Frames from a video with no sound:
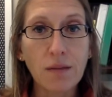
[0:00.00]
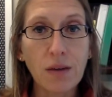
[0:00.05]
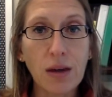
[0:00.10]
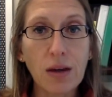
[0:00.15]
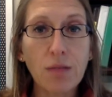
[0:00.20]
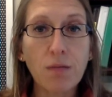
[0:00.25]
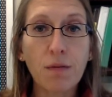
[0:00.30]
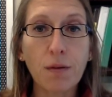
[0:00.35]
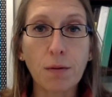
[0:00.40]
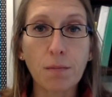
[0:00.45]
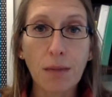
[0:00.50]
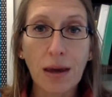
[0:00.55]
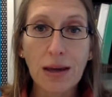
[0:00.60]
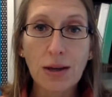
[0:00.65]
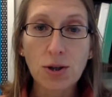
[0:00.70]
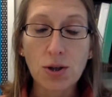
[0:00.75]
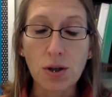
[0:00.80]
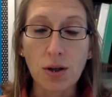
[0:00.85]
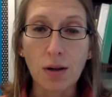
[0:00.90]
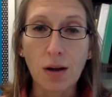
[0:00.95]

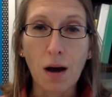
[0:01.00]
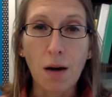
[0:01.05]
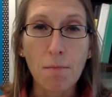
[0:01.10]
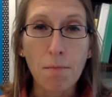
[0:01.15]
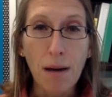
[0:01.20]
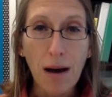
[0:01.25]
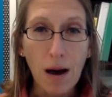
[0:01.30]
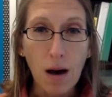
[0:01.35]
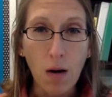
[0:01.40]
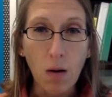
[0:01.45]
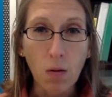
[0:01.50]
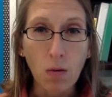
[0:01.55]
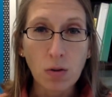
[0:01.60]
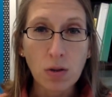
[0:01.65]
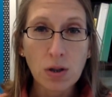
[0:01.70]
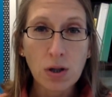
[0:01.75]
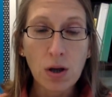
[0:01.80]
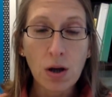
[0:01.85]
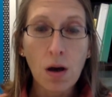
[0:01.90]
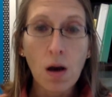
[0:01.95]
information about